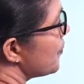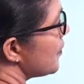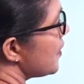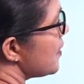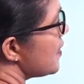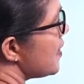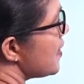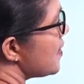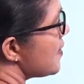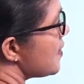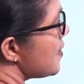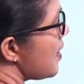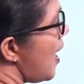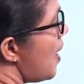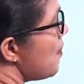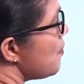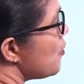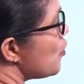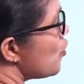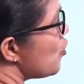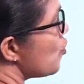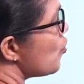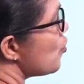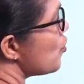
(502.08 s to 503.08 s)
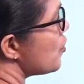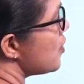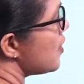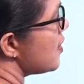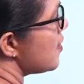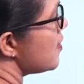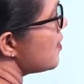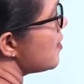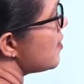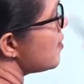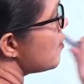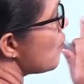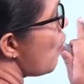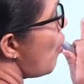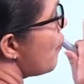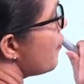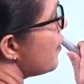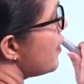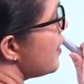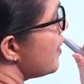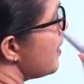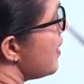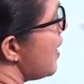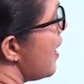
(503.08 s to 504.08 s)
6 times 2, 6 is
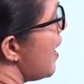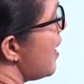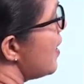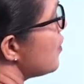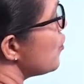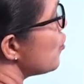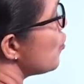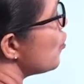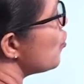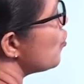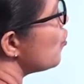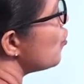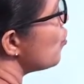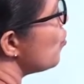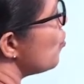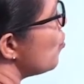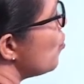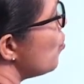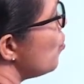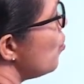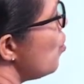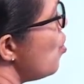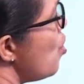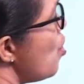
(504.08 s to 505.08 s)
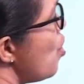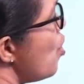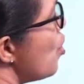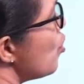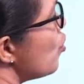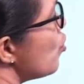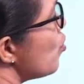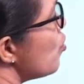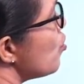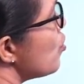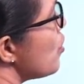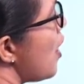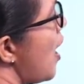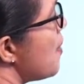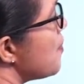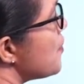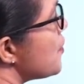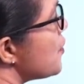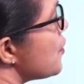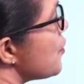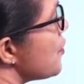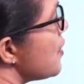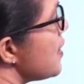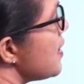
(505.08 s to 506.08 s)
already there. So 2 times
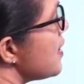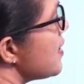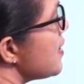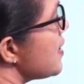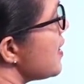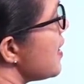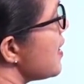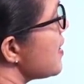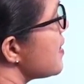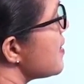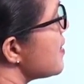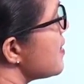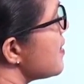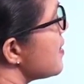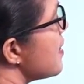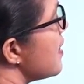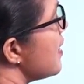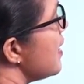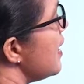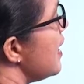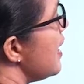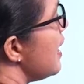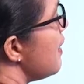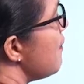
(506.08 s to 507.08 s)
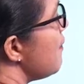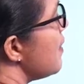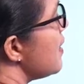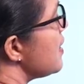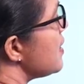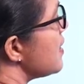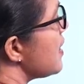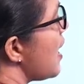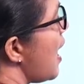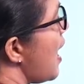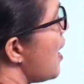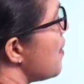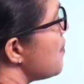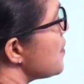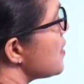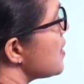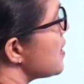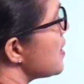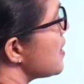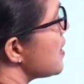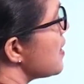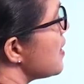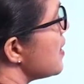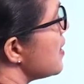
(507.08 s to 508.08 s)
3, 6. 11 times